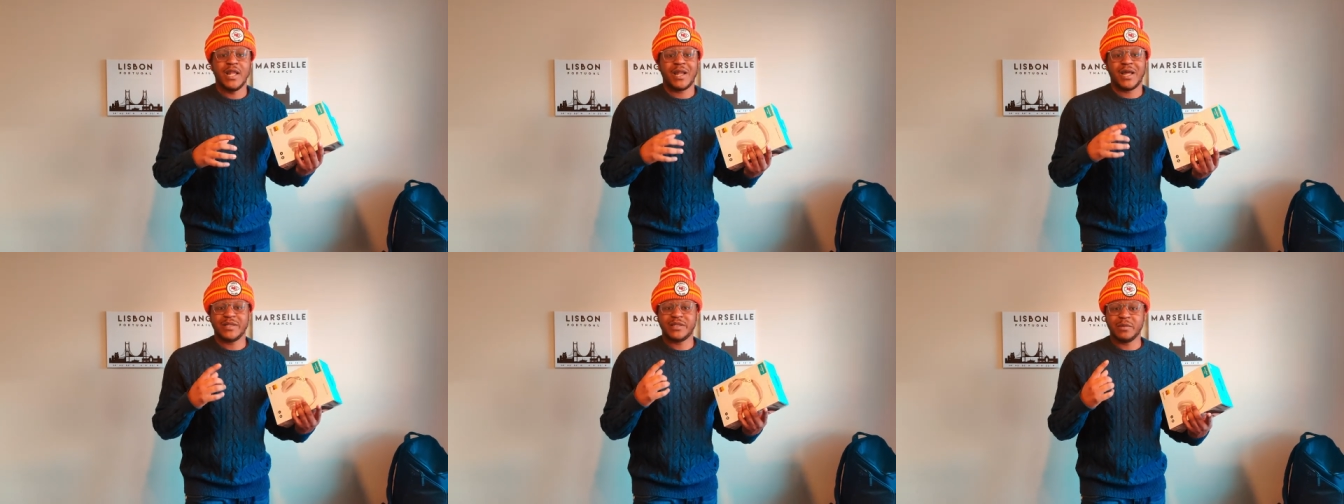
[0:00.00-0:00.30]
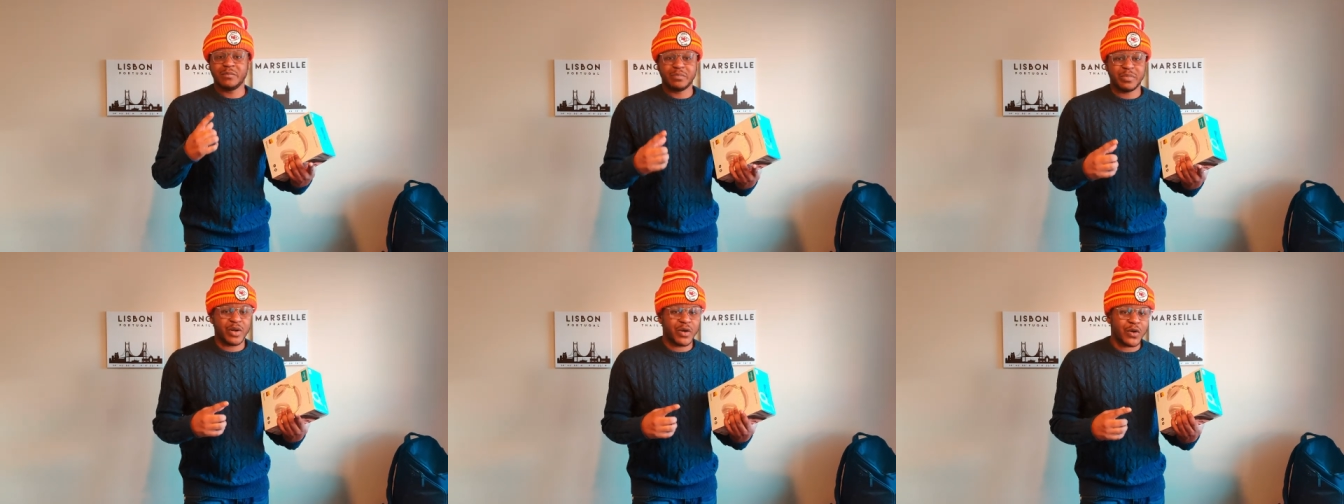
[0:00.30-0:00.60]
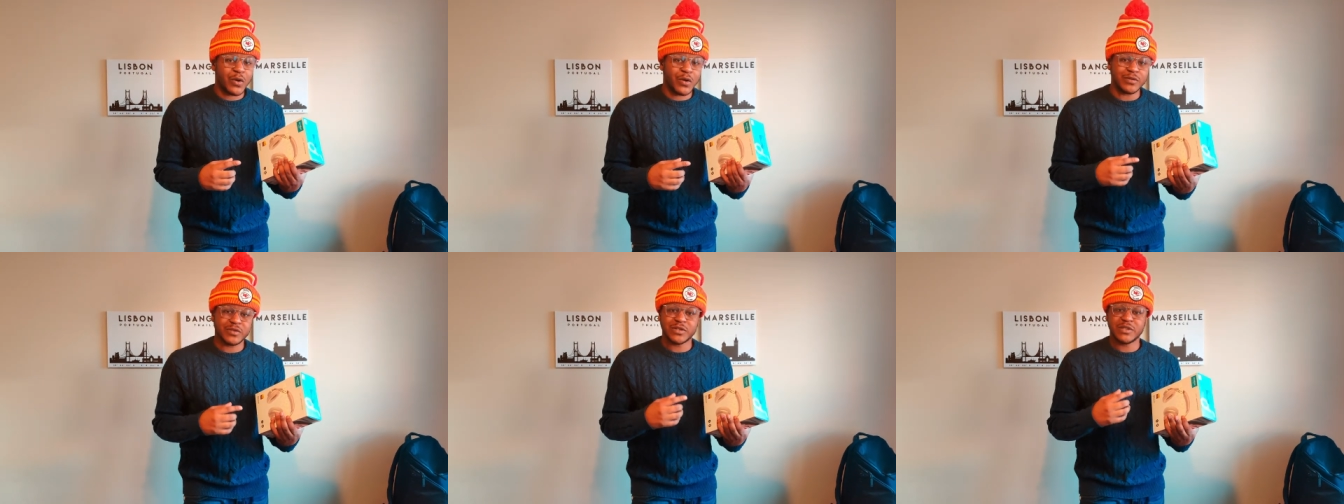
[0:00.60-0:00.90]
like the
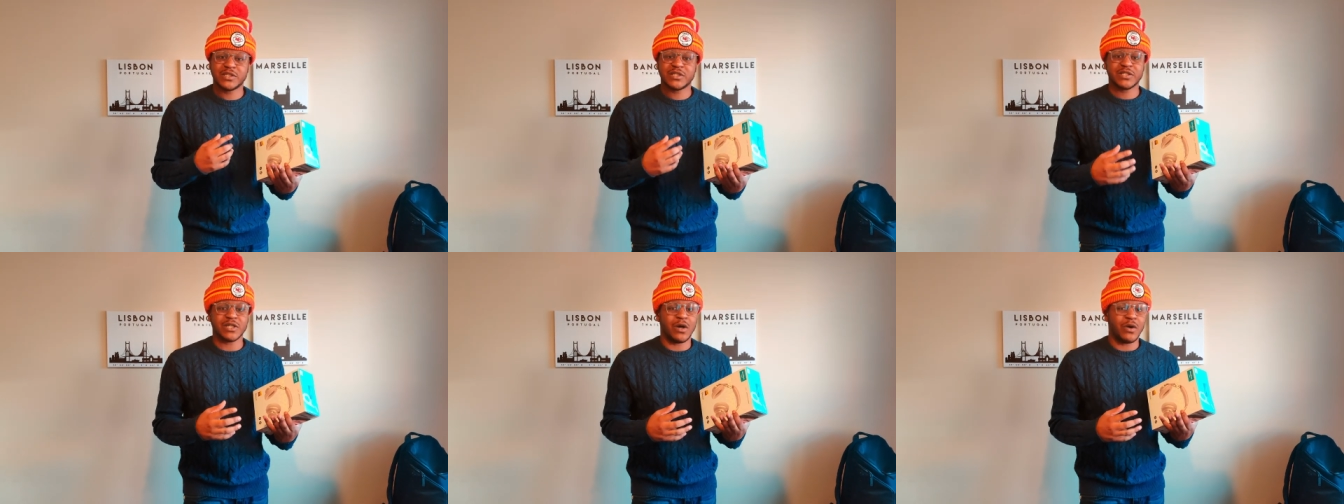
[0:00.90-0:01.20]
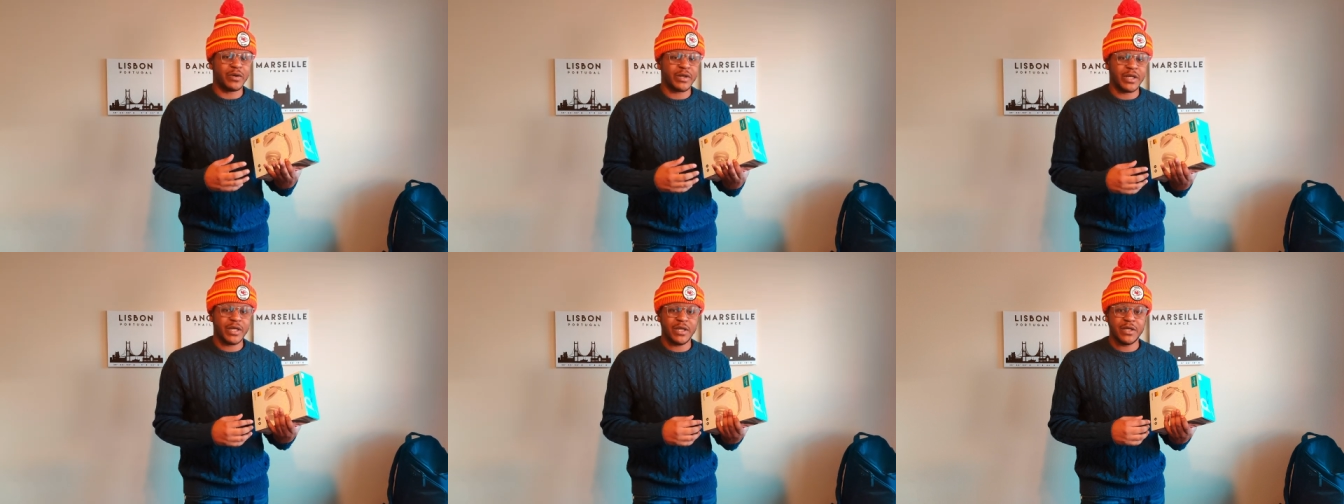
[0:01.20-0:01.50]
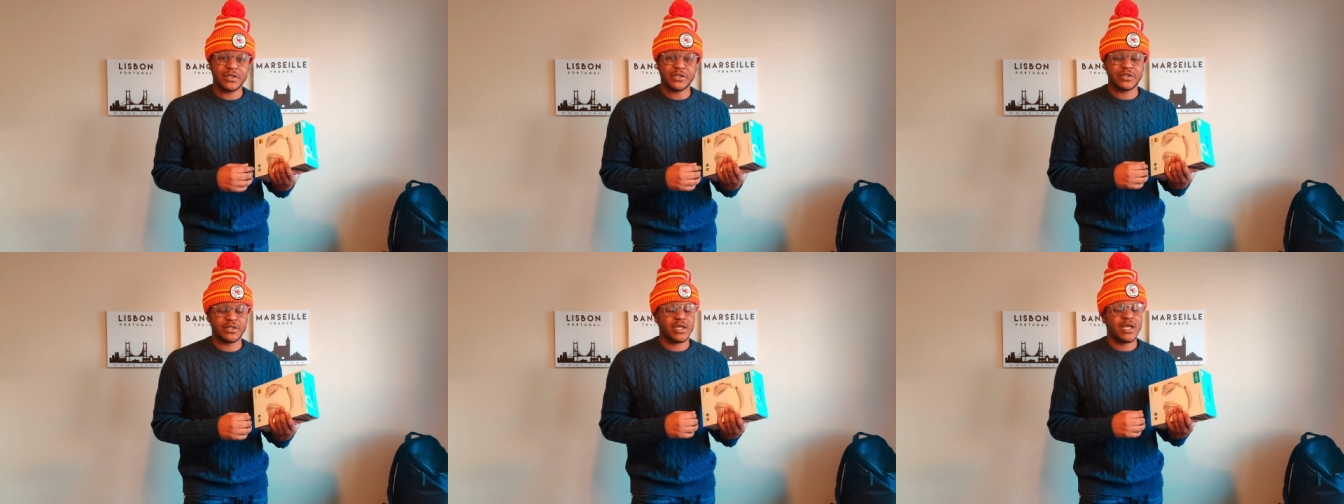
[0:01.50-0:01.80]
Bose, the
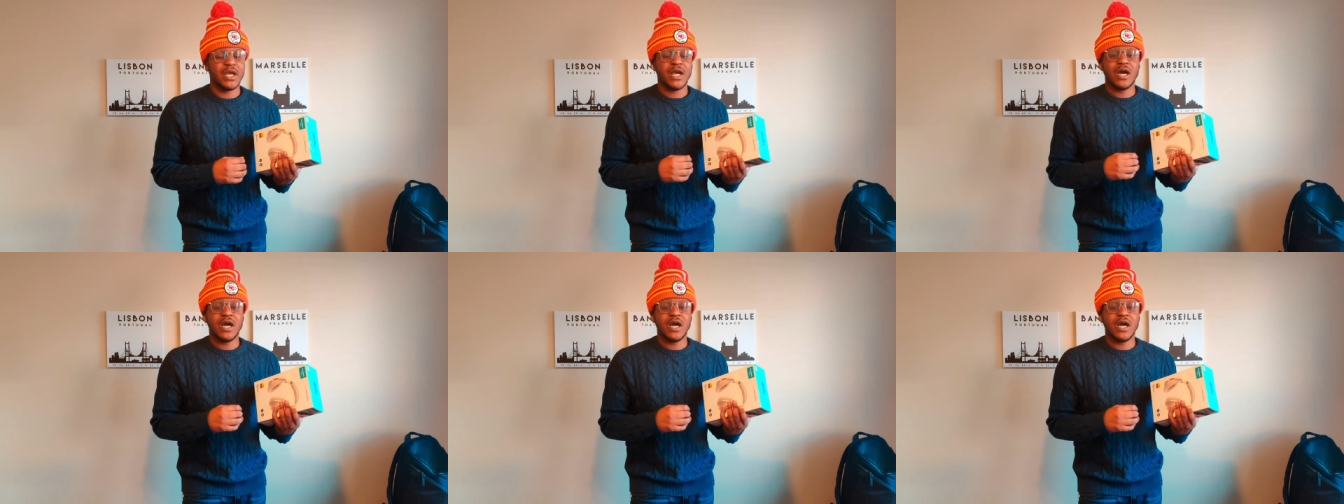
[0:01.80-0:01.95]
Sony's,